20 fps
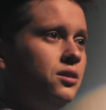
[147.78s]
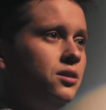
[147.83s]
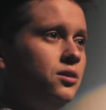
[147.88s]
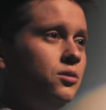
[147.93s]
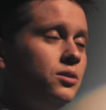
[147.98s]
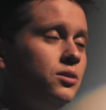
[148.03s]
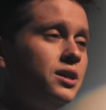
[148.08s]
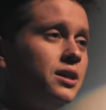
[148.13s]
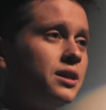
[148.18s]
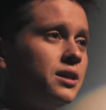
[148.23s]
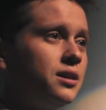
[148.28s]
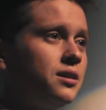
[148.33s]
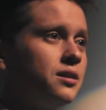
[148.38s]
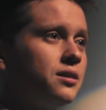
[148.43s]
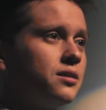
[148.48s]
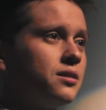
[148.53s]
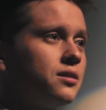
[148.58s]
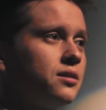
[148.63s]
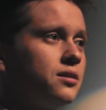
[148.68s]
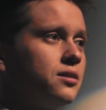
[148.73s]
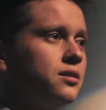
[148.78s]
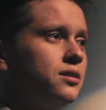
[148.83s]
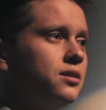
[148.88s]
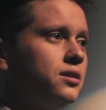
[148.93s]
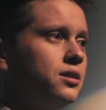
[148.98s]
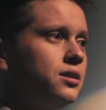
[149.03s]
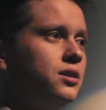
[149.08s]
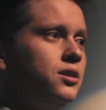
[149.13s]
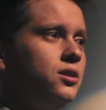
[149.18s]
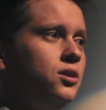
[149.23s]
You did.
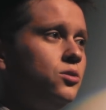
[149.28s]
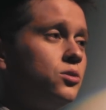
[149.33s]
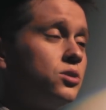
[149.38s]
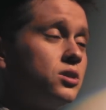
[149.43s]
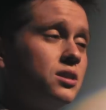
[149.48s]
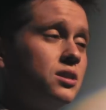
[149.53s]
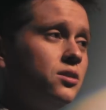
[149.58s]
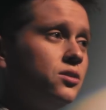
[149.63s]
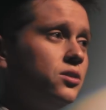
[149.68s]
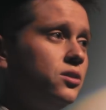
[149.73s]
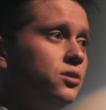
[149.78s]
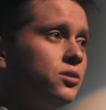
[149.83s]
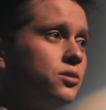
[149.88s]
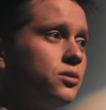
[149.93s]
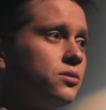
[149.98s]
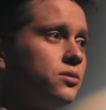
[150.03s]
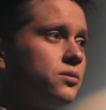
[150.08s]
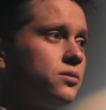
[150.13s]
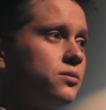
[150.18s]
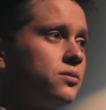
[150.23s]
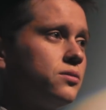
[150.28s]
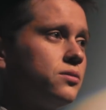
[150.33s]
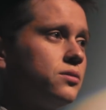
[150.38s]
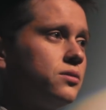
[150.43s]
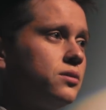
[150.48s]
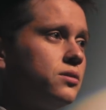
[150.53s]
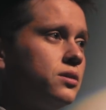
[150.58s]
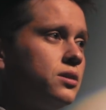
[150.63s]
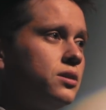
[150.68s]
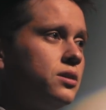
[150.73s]
You still do.
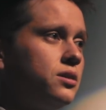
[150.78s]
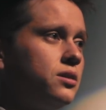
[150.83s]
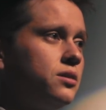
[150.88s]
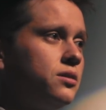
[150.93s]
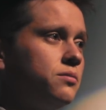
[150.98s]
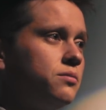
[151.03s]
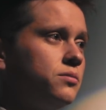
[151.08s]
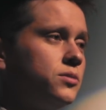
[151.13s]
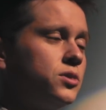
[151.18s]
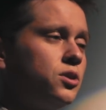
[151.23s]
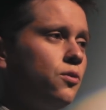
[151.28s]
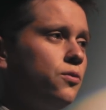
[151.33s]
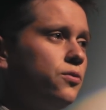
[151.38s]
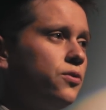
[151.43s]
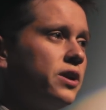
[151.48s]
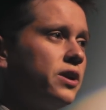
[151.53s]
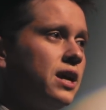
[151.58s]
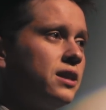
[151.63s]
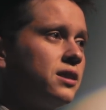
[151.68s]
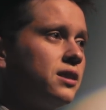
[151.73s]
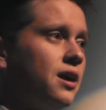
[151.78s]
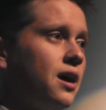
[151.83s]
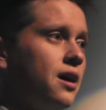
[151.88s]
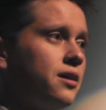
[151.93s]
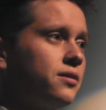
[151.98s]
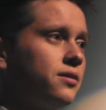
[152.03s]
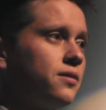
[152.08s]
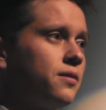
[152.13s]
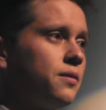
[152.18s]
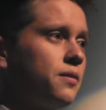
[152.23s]
Don't forget that.
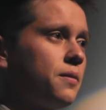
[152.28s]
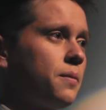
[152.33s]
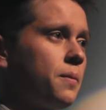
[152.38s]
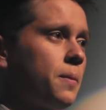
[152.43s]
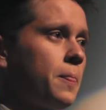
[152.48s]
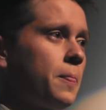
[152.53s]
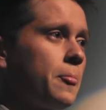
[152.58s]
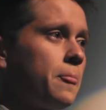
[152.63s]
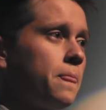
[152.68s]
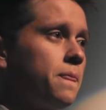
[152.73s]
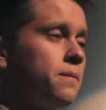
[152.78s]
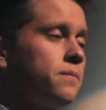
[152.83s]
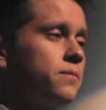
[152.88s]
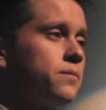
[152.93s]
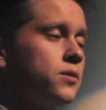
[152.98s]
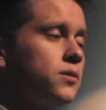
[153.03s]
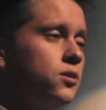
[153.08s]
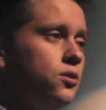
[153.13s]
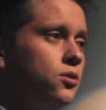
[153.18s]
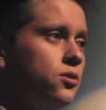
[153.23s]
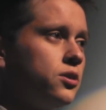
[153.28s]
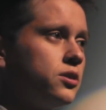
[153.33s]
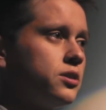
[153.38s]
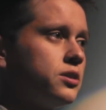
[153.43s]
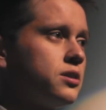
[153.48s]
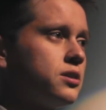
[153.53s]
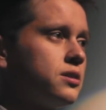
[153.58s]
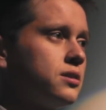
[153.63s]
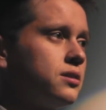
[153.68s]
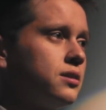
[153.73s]

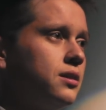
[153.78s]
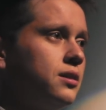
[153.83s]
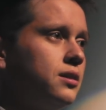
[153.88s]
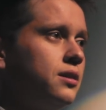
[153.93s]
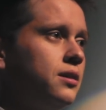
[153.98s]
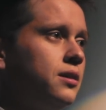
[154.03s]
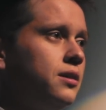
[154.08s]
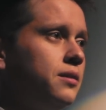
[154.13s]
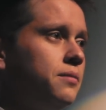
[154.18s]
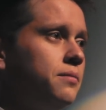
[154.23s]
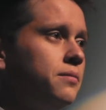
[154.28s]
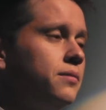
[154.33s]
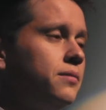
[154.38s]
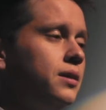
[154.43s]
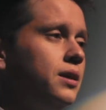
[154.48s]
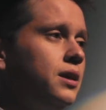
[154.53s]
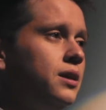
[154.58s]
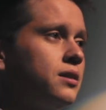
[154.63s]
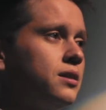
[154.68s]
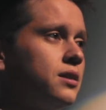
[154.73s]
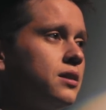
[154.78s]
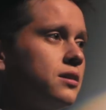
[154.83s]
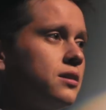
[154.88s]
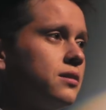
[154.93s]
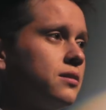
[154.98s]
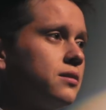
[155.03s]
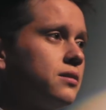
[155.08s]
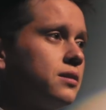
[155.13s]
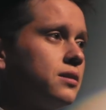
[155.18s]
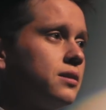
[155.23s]
Yours, Ethan.
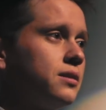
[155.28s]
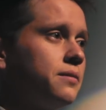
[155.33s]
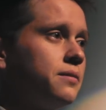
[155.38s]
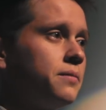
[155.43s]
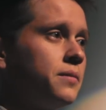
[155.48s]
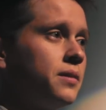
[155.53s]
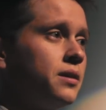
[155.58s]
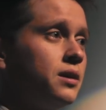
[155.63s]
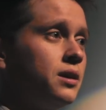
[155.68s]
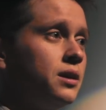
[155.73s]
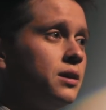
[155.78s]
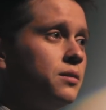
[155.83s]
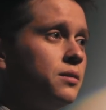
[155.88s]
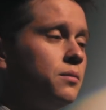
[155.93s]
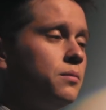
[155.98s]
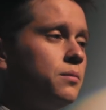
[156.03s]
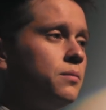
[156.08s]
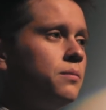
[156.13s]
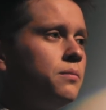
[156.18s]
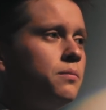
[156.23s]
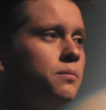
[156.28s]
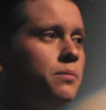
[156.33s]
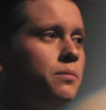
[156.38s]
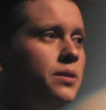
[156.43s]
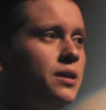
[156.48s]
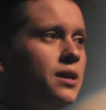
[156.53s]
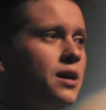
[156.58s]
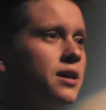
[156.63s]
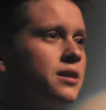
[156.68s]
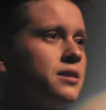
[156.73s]

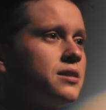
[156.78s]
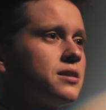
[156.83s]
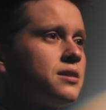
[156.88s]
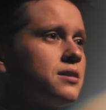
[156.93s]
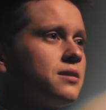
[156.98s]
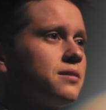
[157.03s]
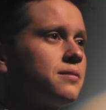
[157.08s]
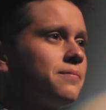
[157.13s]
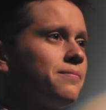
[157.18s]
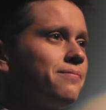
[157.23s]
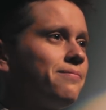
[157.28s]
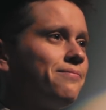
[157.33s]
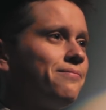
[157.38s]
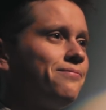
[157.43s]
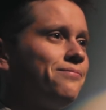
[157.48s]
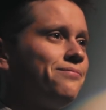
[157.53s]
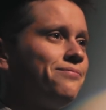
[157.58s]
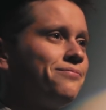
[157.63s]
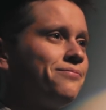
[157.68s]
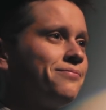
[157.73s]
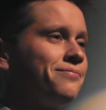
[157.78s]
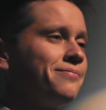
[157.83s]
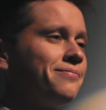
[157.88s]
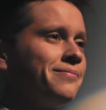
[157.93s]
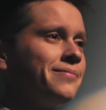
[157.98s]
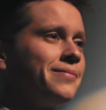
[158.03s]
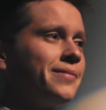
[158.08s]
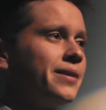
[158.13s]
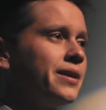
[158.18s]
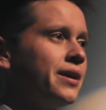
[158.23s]
P.S.
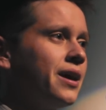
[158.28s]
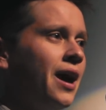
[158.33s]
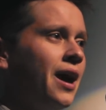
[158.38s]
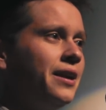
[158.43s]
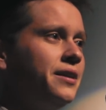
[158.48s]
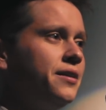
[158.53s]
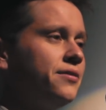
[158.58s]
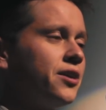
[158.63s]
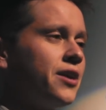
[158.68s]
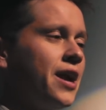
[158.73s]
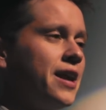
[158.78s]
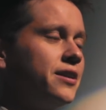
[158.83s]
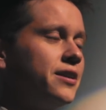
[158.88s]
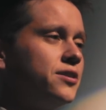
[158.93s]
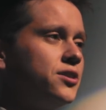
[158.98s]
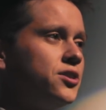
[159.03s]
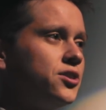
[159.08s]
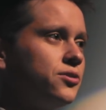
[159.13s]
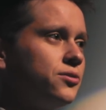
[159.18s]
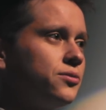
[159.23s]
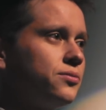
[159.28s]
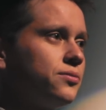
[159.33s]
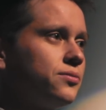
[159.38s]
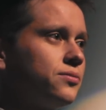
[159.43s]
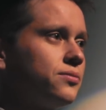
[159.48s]
I never hated you.